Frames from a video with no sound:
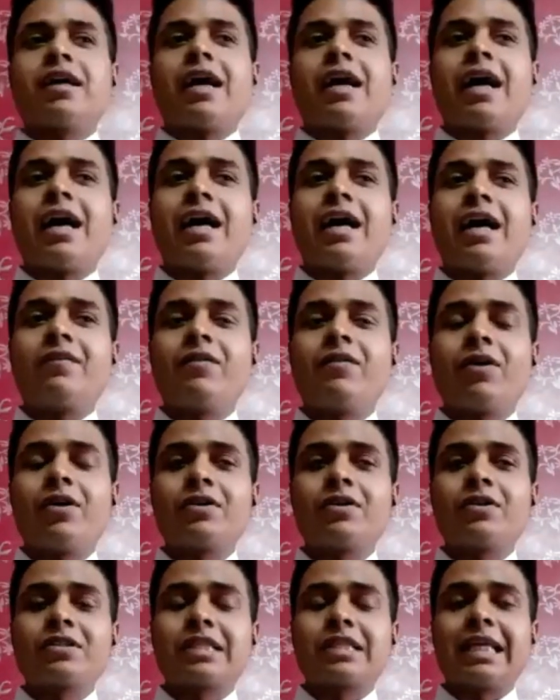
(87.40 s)
I
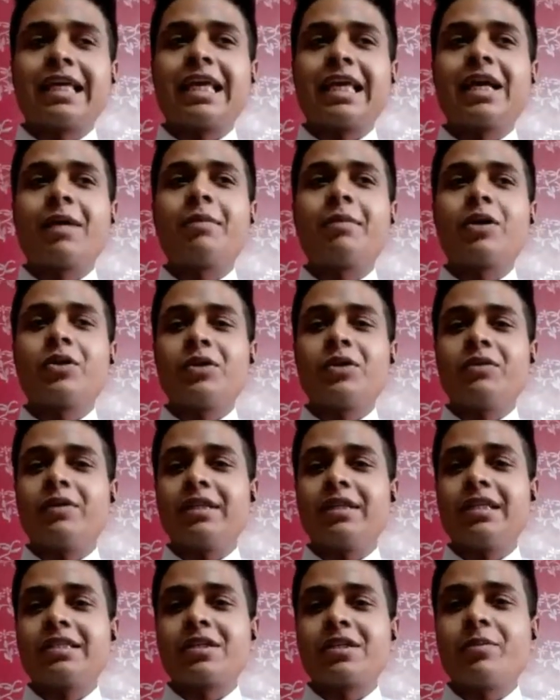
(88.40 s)
was thinking about the
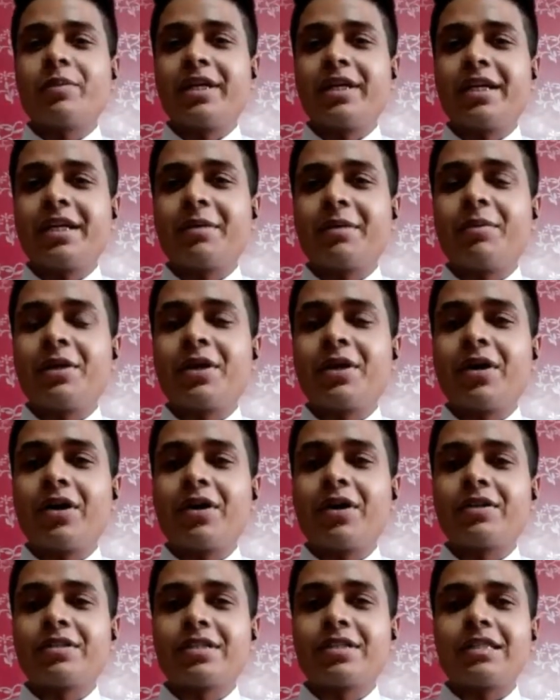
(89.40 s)
Wonder Cement
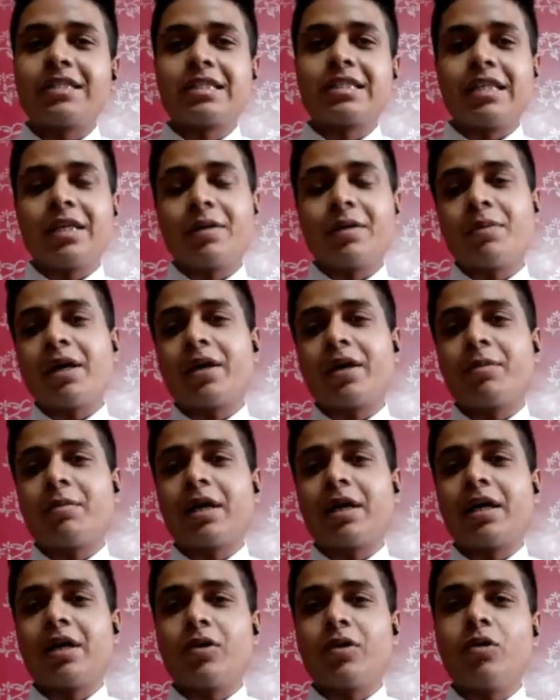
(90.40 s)
because it's nearby
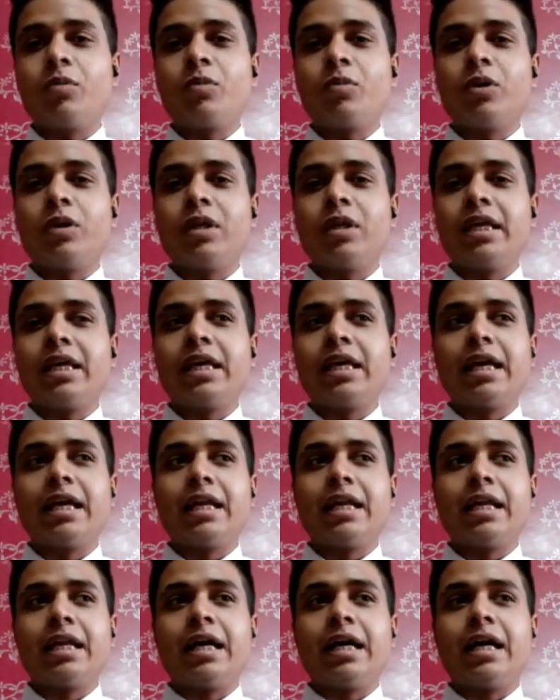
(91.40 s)
my home only,
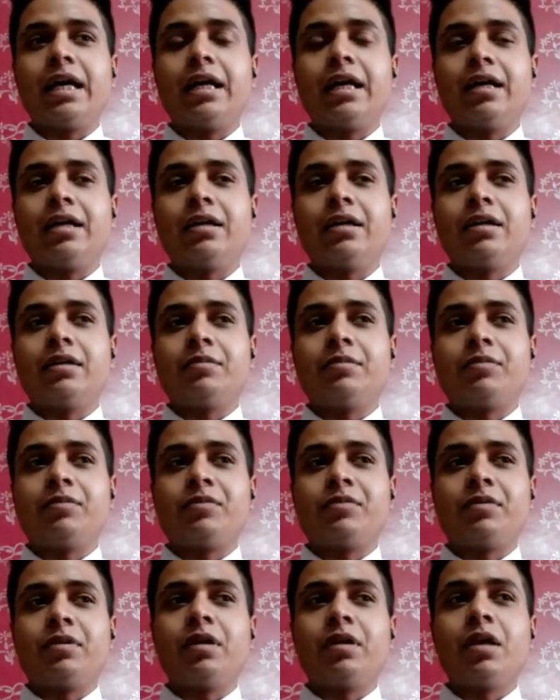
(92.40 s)
and
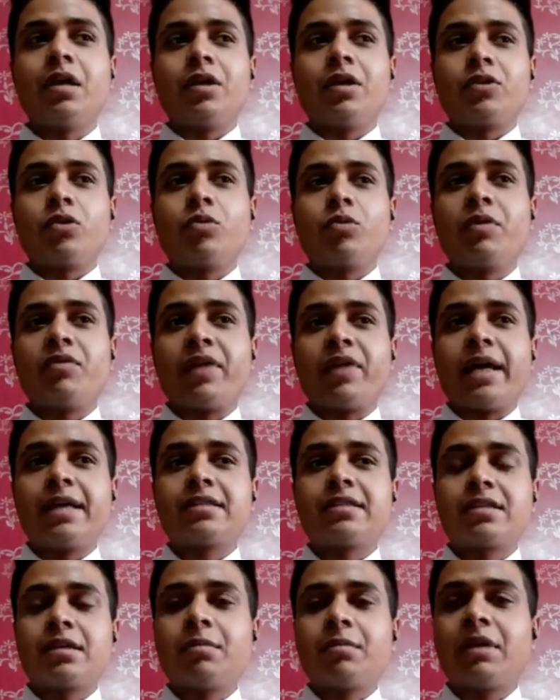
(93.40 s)
to be
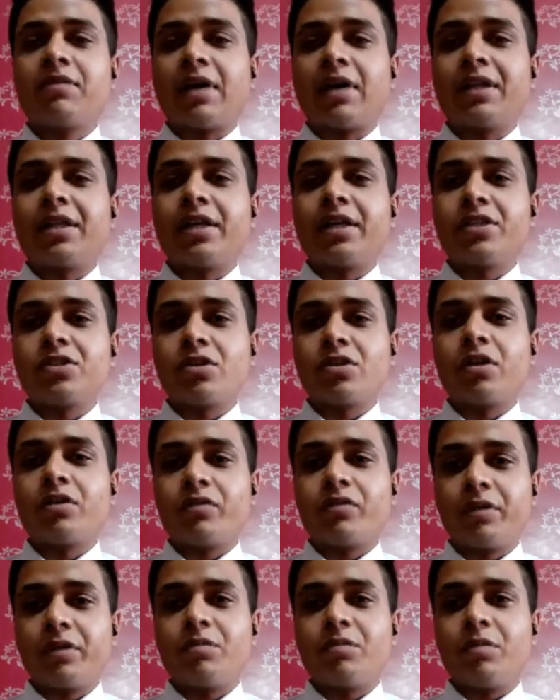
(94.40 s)
frank, sir, my father is
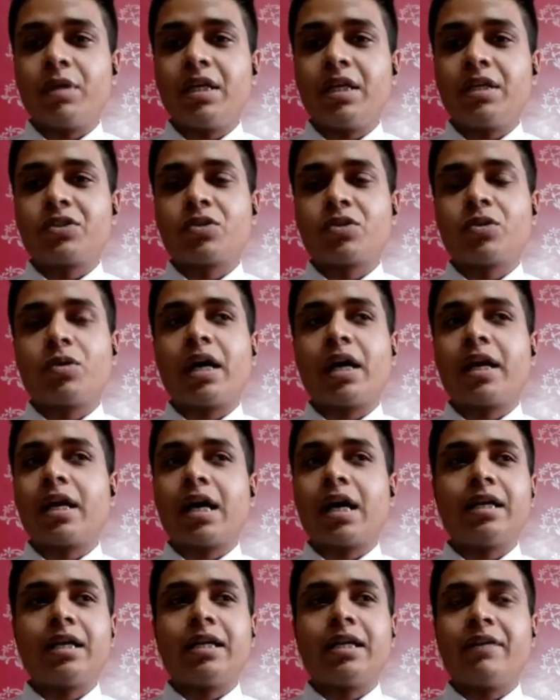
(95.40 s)
not with me, so I
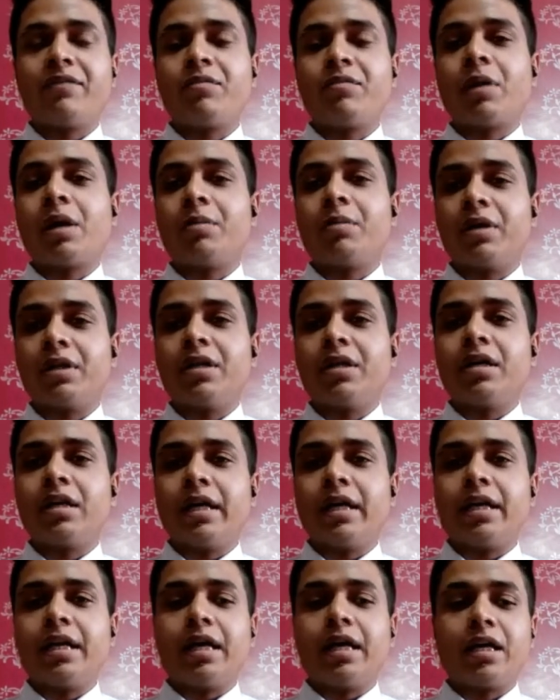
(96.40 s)
can't left my
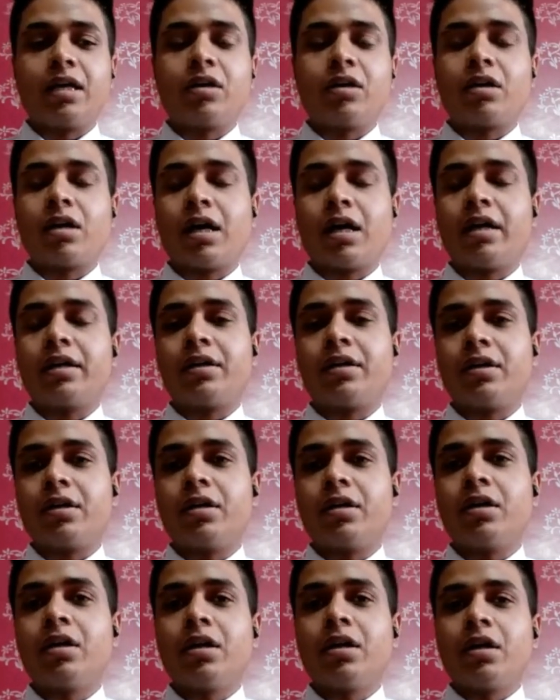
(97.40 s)
mother, and I can't
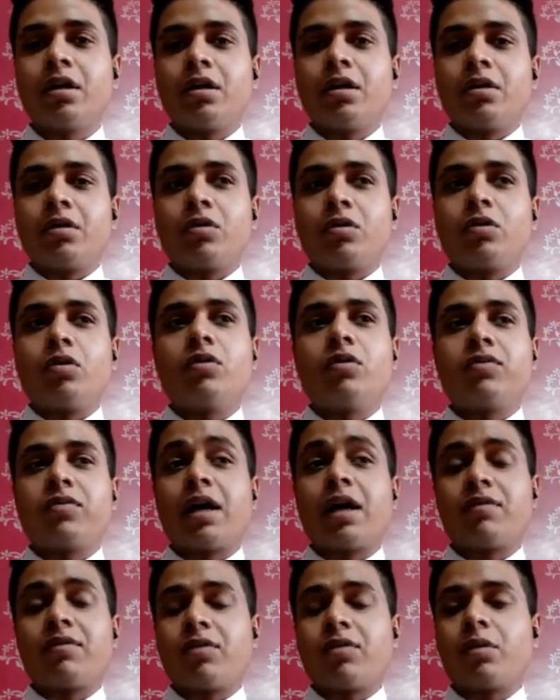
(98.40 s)
go
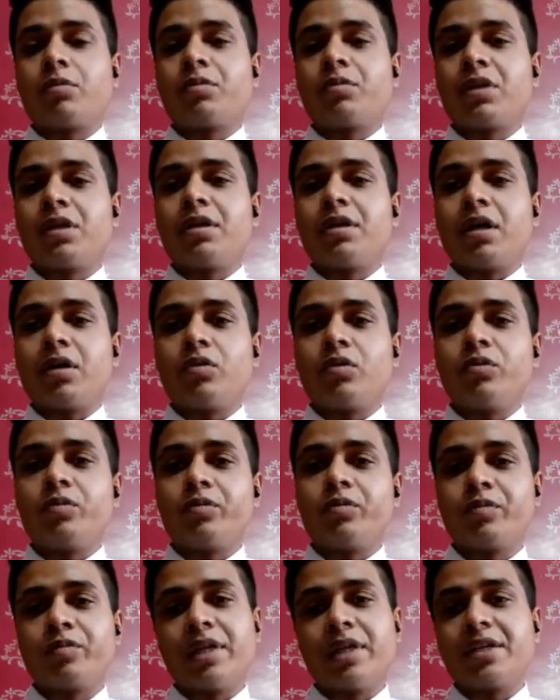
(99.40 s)
far from the town.
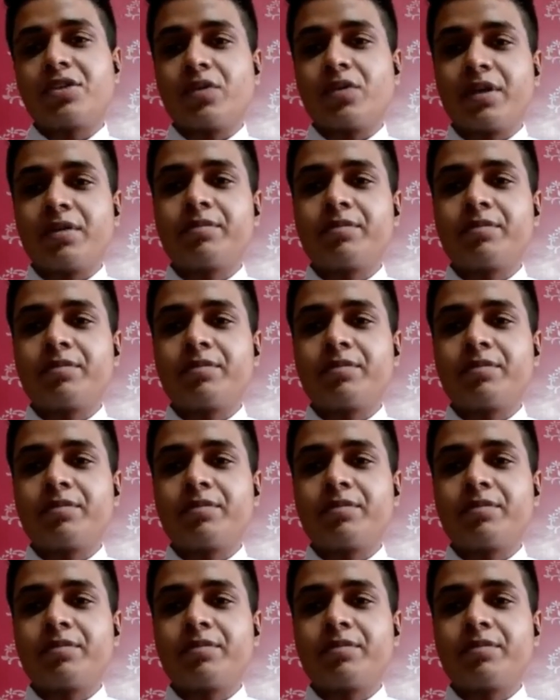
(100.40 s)
That's why.